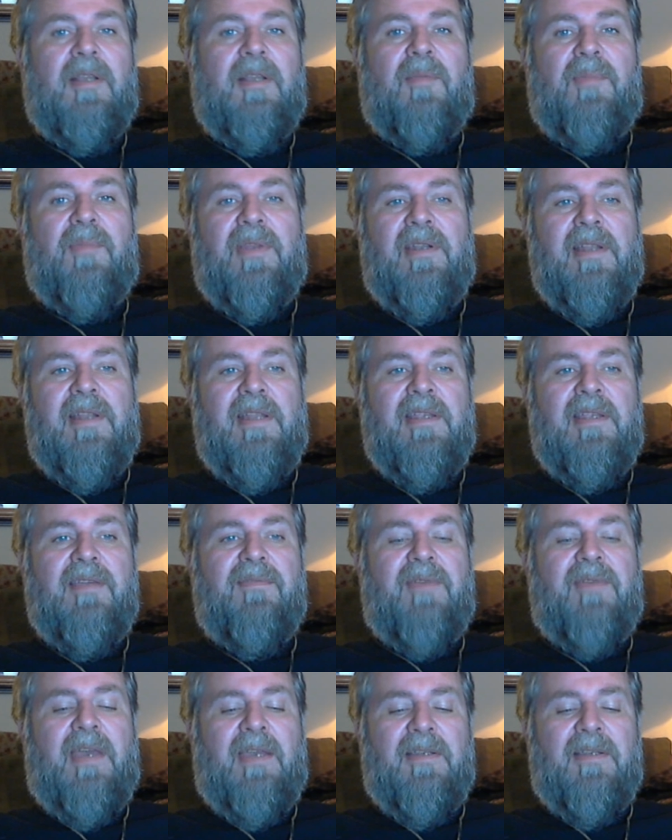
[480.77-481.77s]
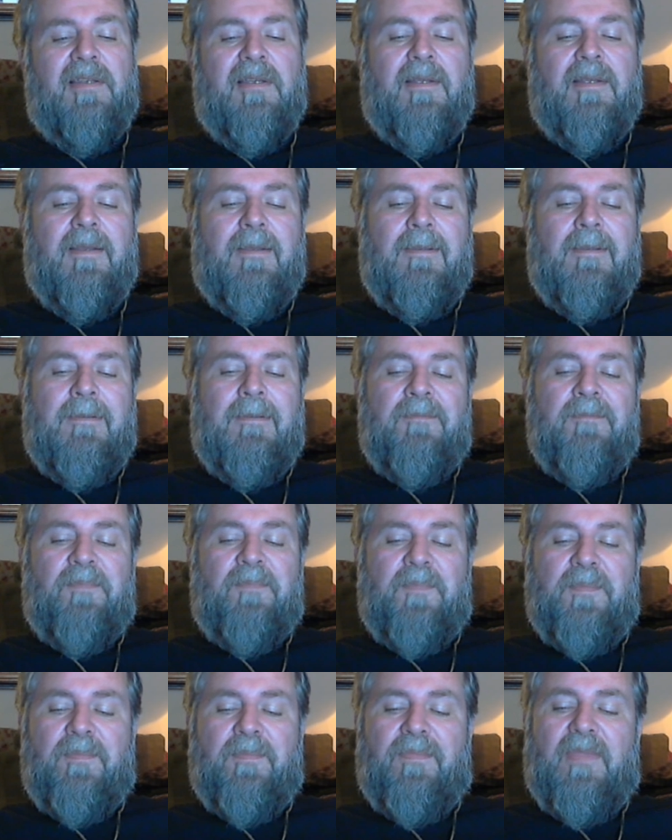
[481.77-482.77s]
But in any event,
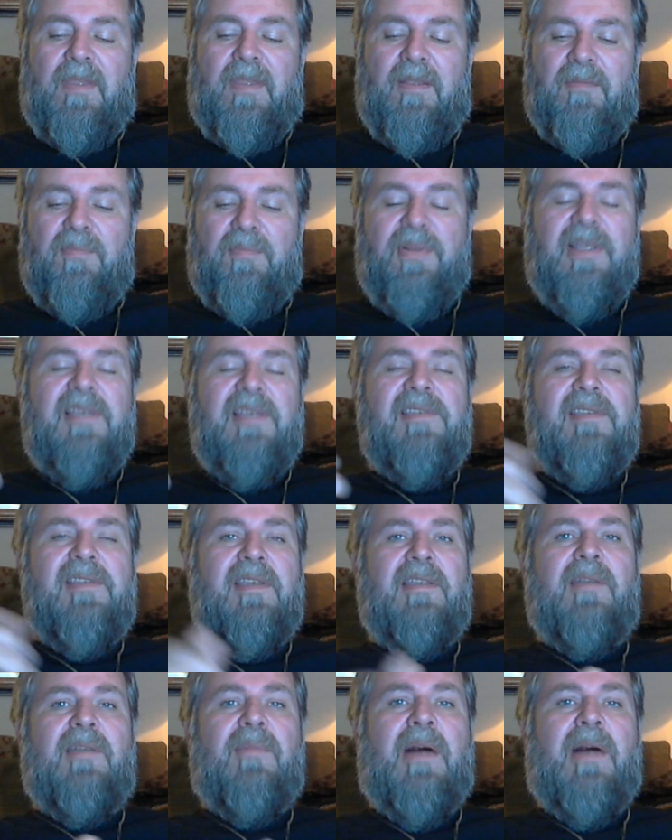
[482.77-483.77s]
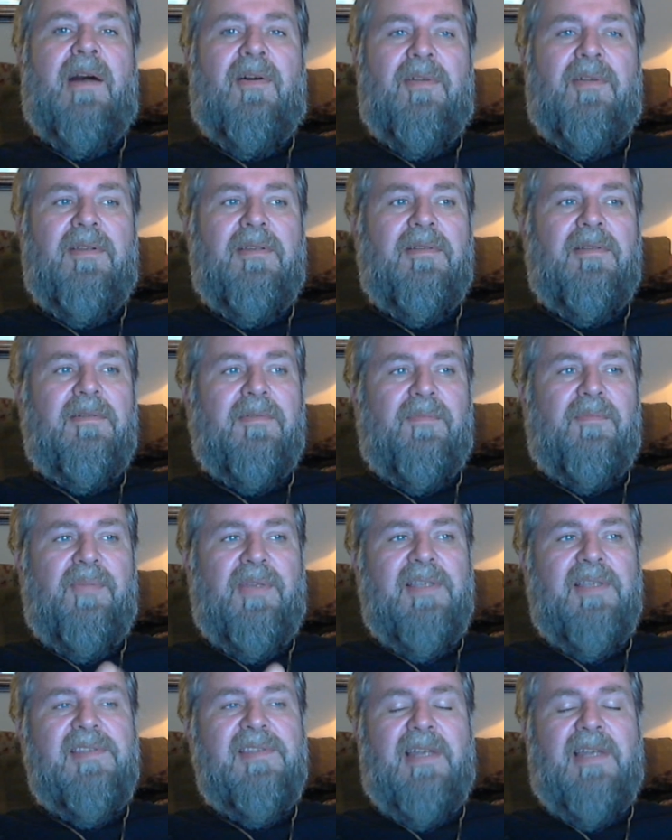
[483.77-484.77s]
please think about,
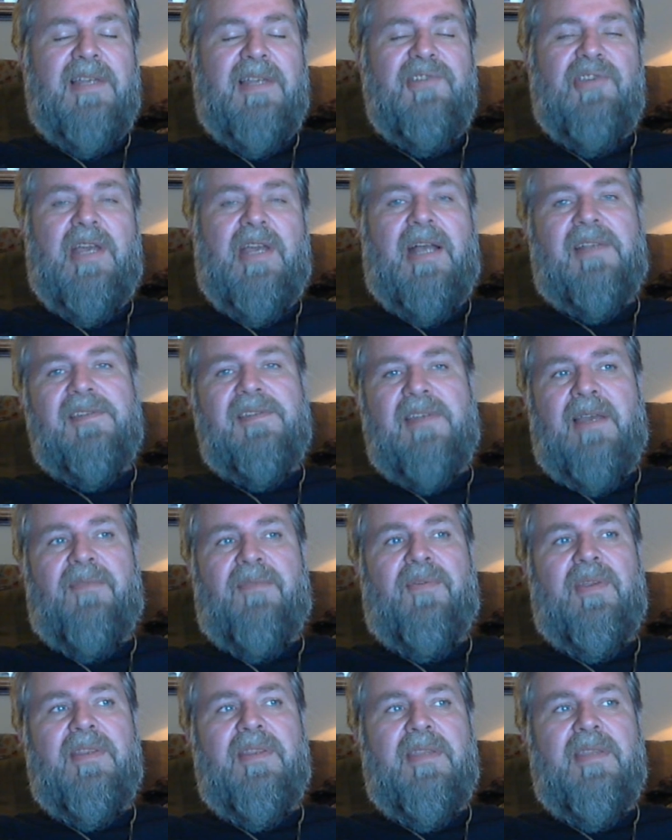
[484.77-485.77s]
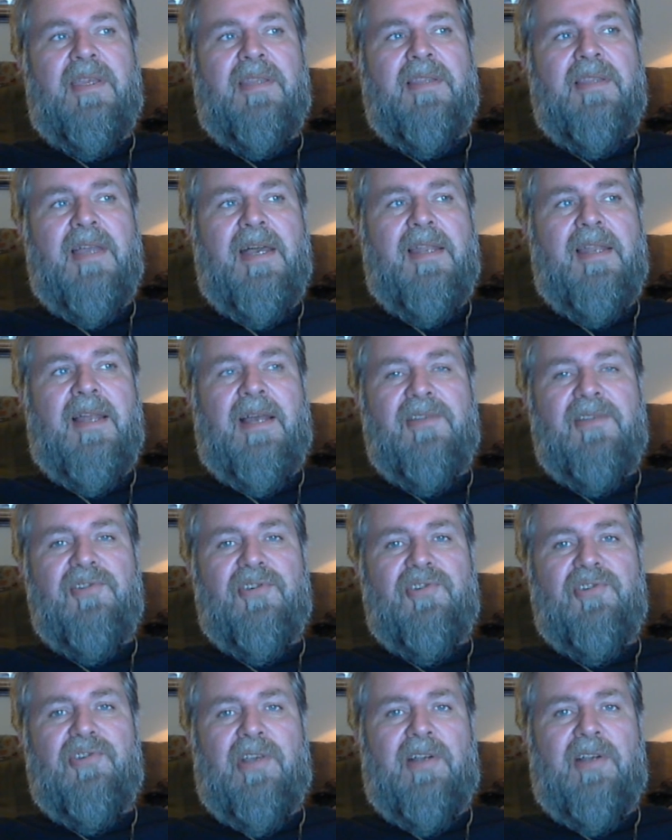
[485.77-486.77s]
please digest everything that I
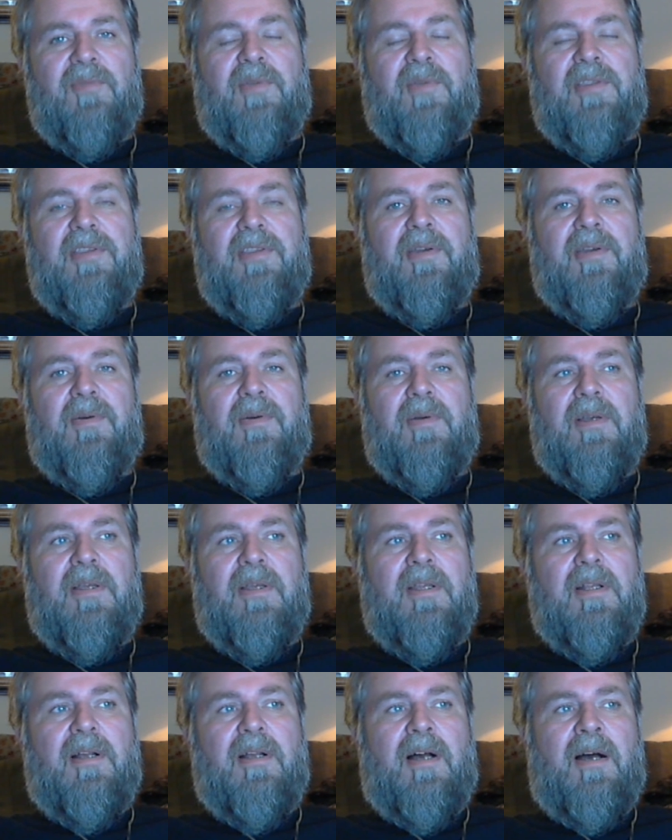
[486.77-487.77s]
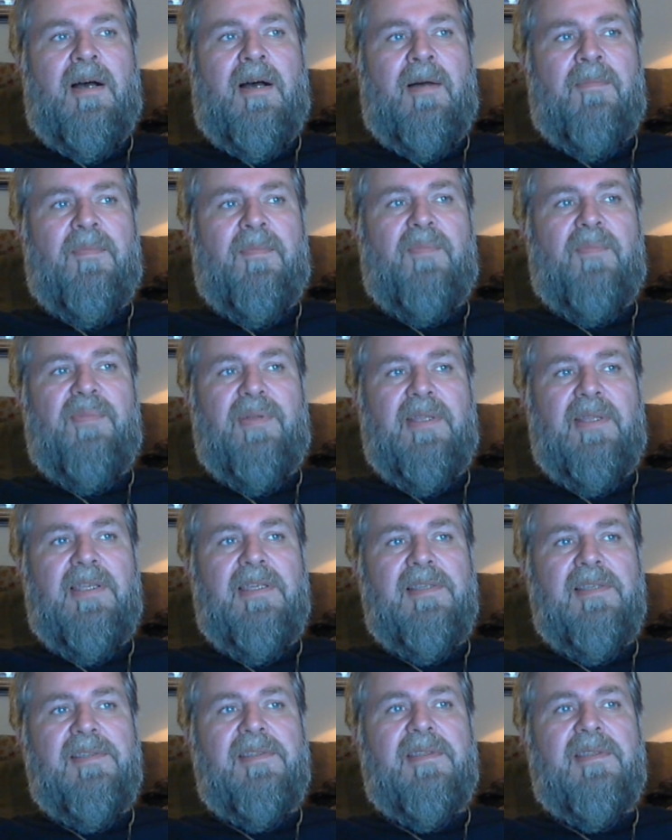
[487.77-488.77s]
just shared with you.
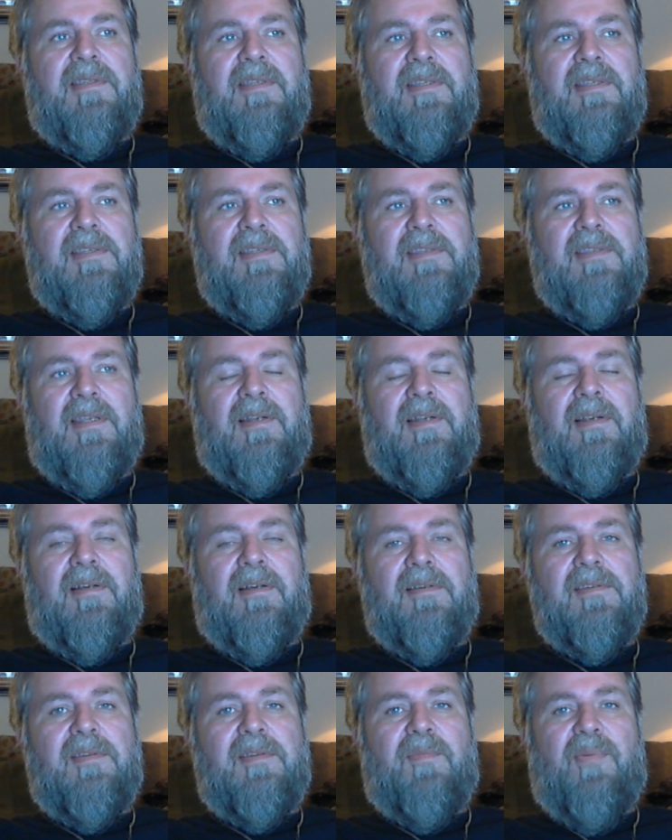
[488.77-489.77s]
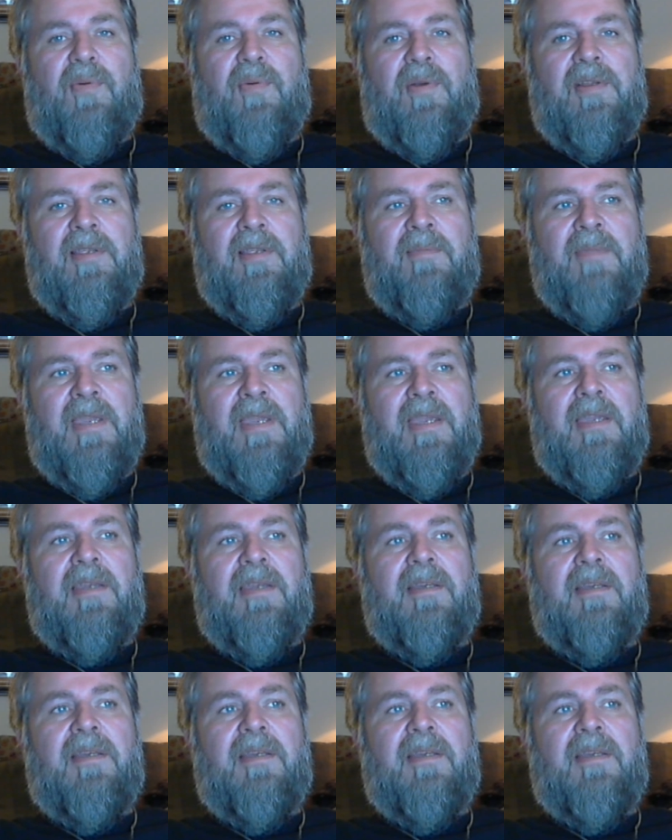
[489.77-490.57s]
Please consider supporting me